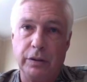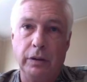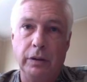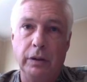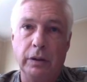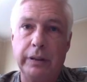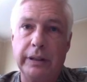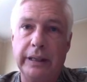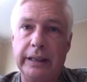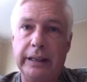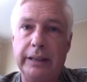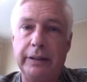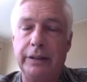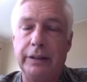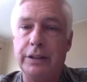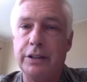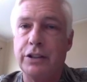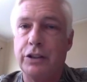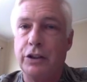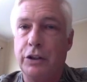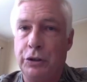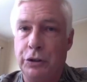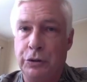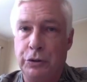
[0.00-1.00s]
are looking at
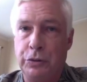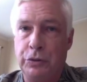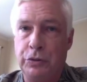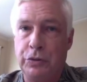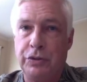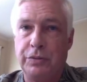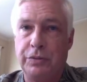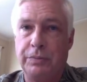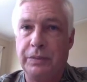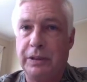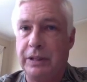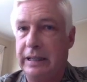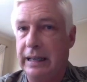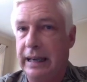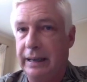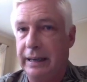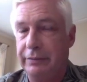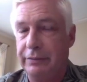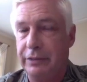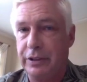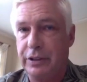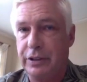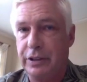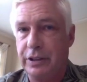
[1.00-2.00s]
this news from the
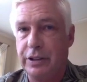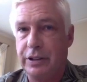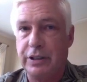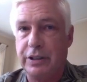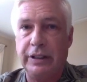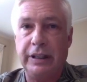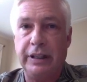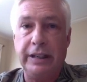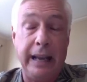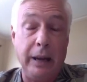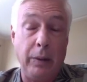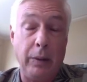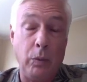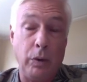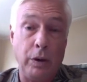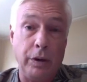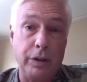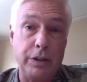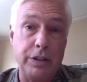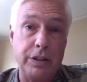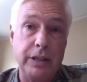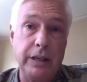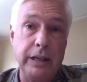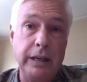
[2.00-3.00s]
conferences and the
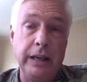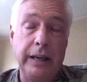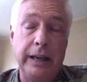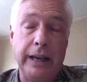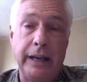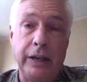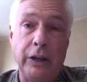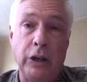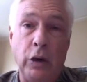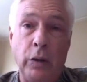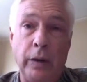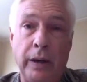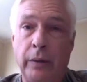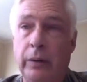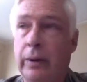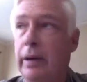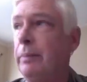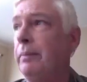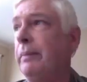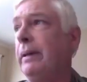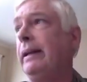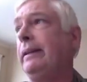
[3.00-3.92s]
networks and going, well,